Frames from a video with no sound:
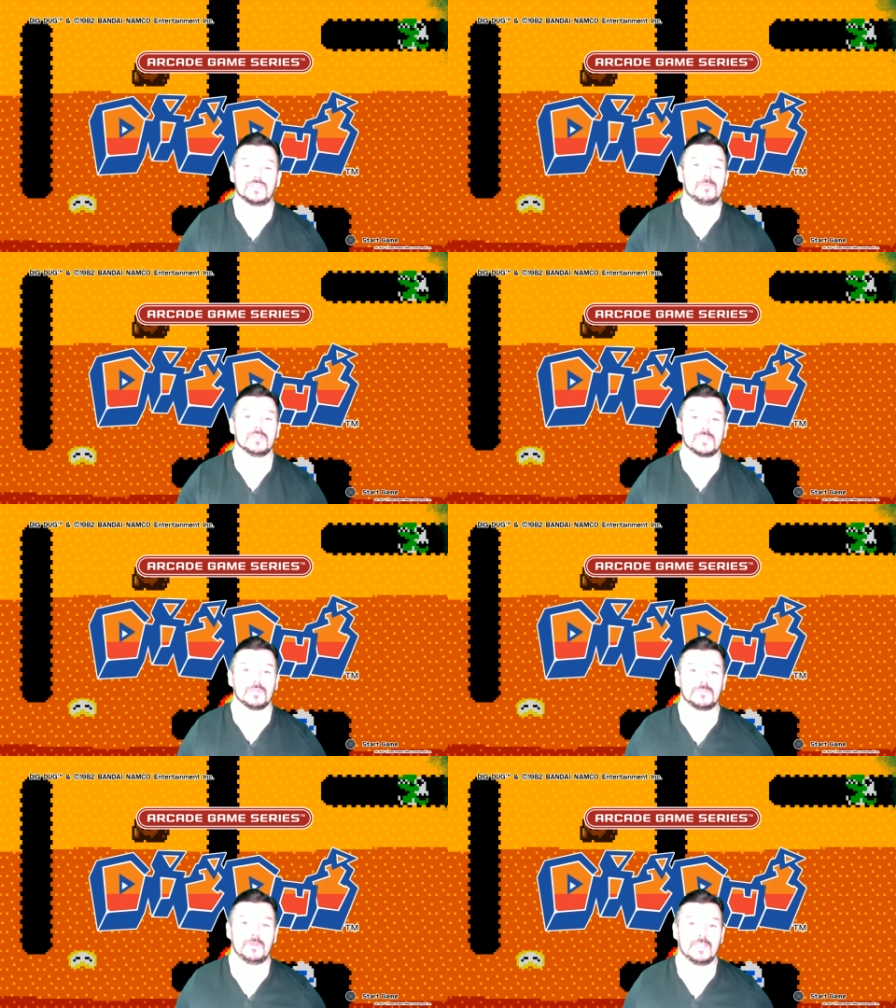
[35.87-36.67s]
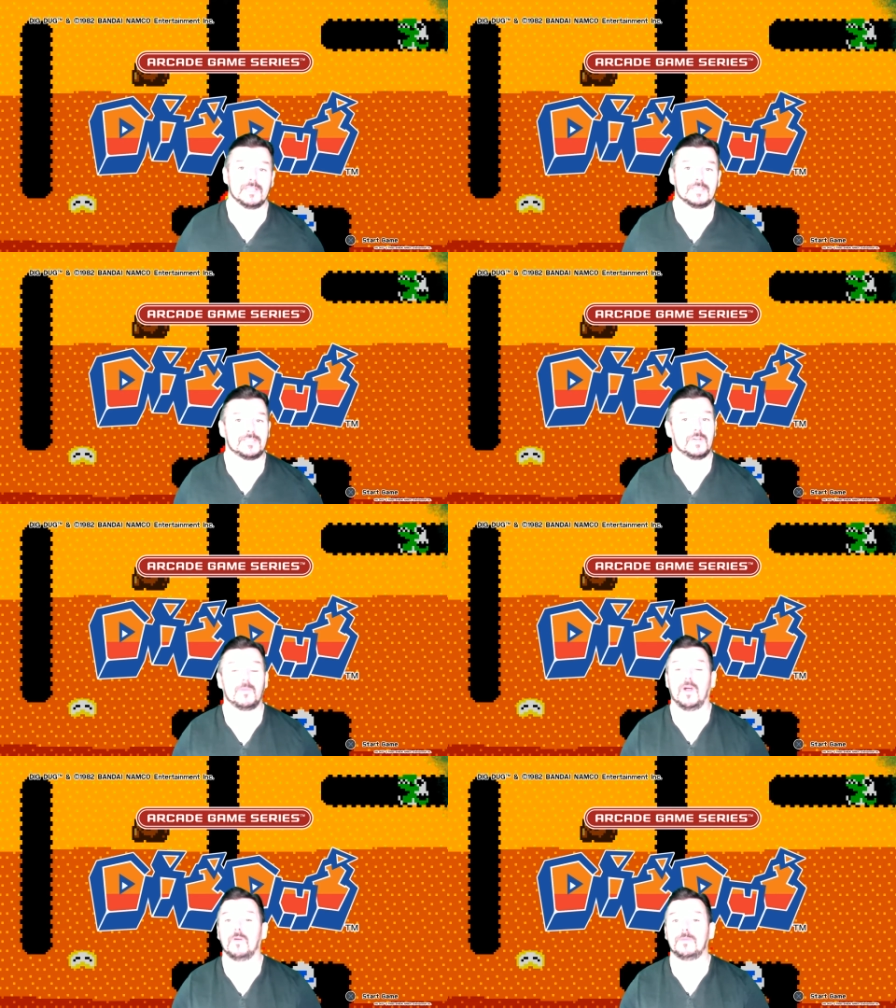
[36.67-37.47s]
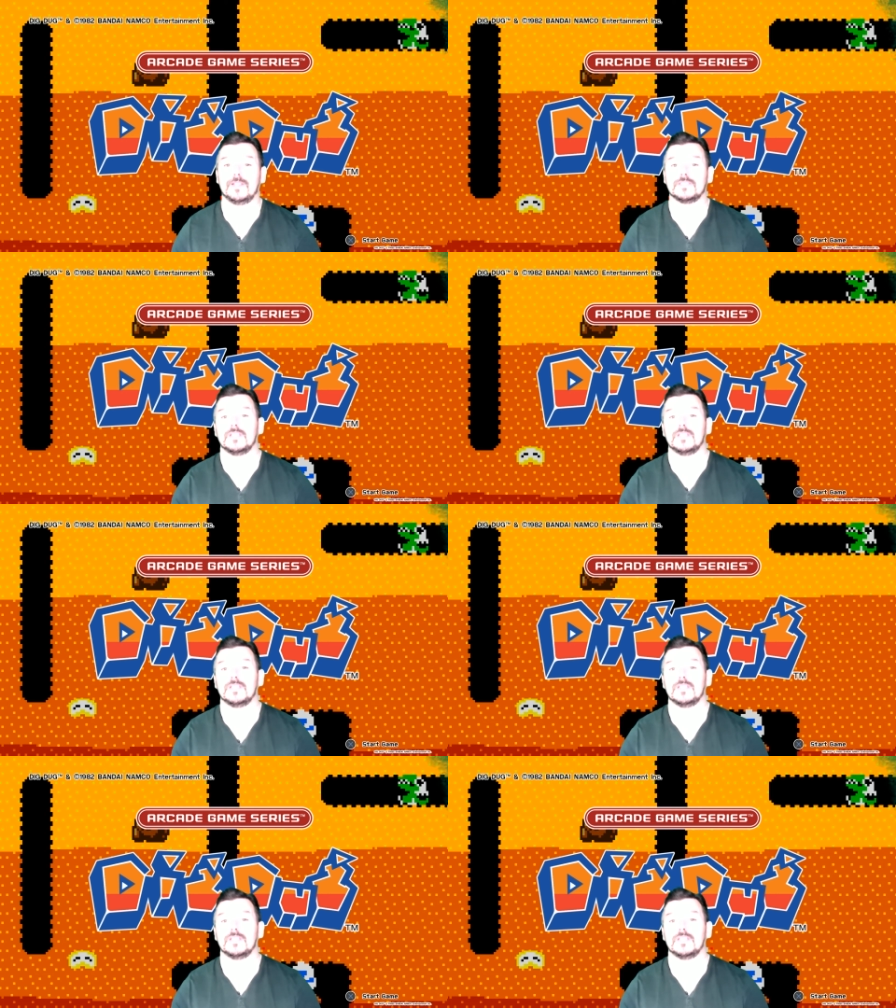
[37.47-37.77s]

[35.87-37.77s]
to my social medias, so by all means,